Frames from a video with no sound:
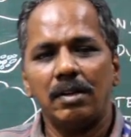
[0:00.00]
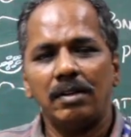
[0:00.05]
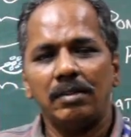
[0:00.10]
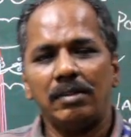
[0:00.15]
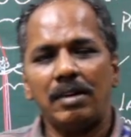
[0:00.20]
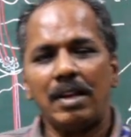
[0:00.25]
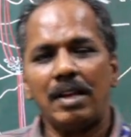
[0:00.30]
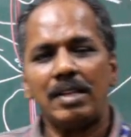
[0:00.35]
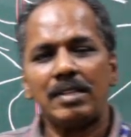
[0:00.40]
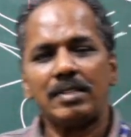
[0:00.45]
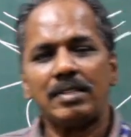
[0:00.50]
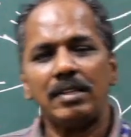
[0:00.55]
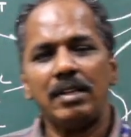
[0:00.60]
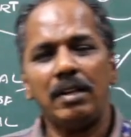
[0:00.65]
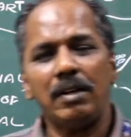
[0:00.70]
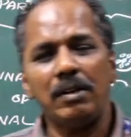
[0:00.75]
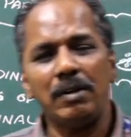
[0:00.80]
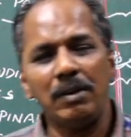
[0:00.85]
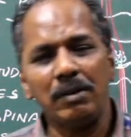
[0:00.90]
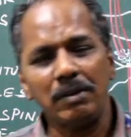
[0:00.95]
whereas
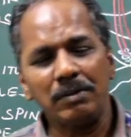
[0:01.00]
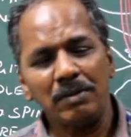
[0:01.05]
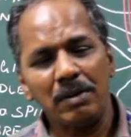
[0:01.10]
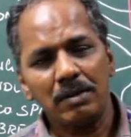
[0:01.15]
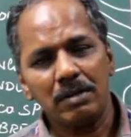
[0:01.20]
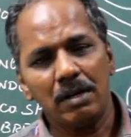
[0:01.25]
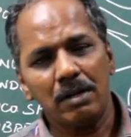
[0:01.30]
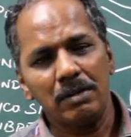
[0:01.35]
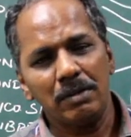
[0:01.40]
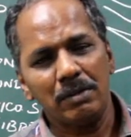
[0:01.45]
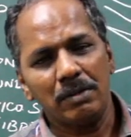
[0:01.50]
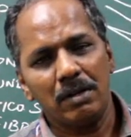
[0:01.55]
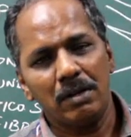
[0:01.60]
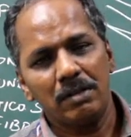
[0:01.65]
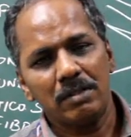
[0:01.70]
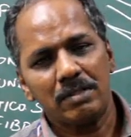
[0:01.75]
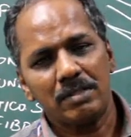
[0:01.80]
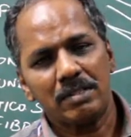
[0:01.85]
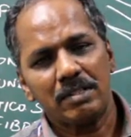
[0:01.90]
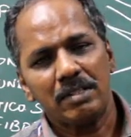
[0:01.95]
in lower motor
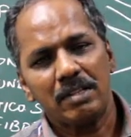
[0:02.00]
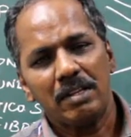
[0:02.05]
neurons,